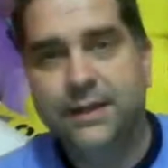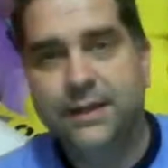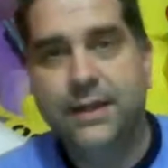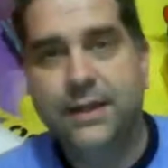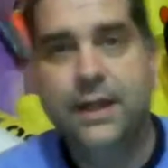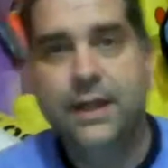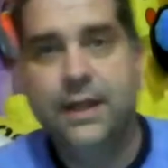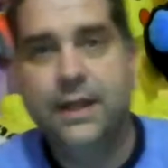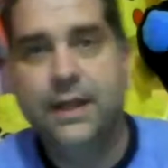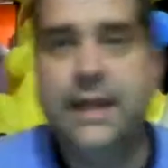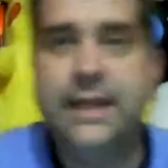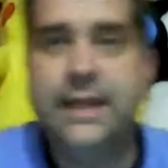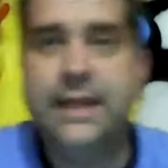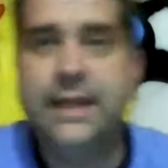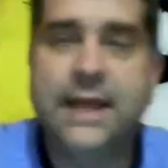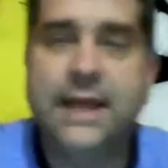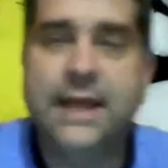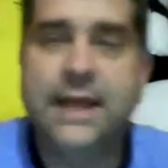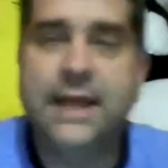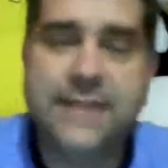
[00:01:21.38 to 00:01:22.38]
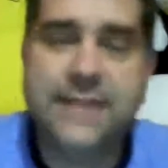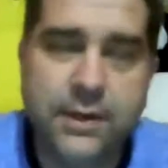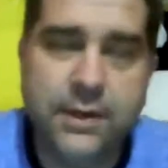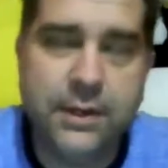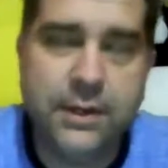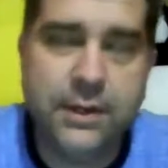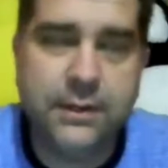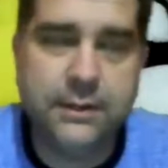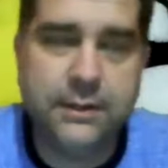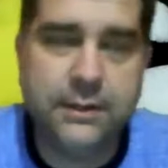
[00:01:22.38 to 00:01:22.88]
Hey guys, how are
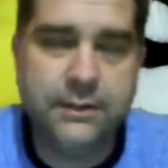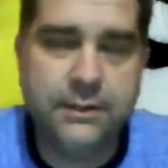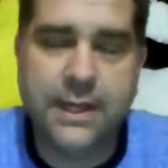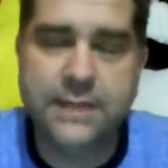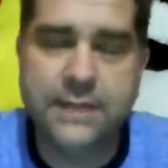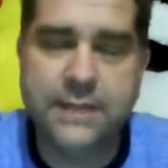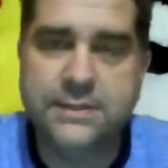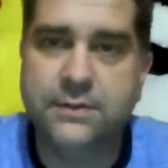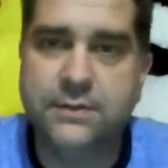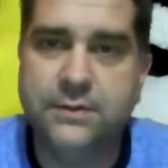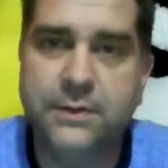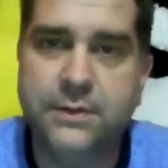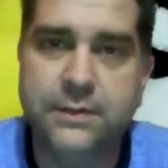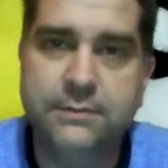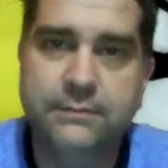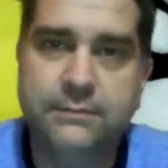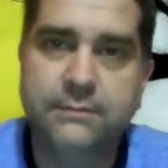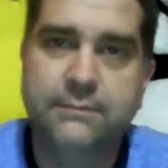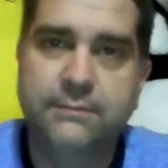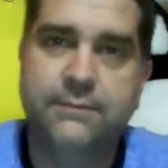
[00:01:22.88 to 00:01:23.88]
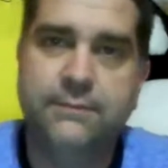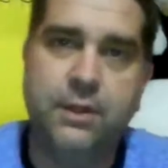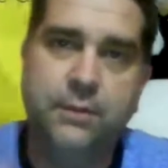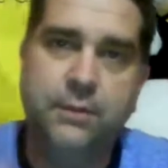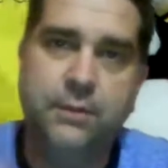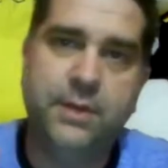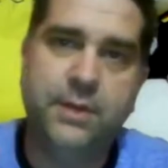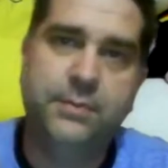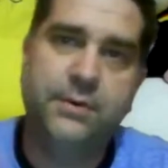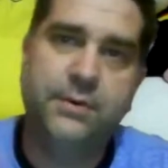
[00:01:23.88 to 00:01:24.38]
you guys doing? Fellow
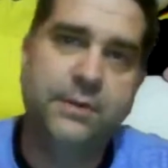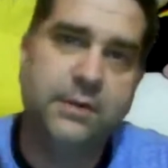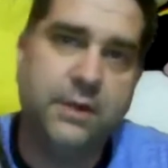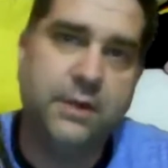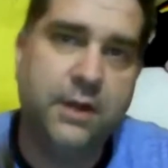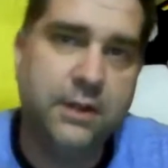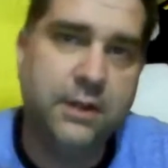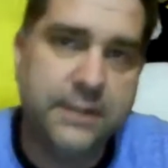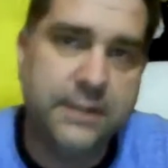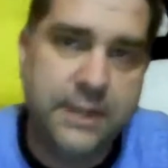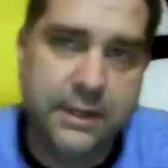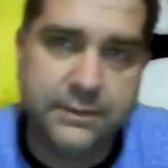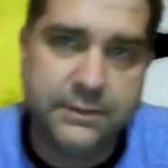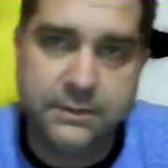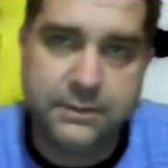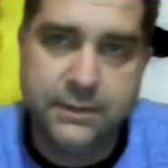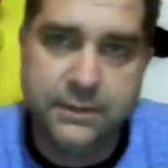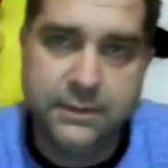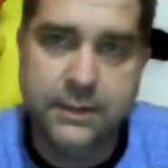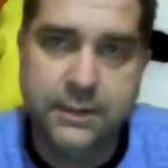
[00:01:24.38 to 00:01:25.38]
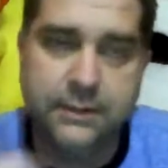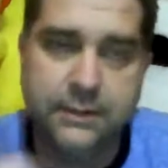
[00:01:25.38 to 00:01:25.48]
member of the Claw Council here.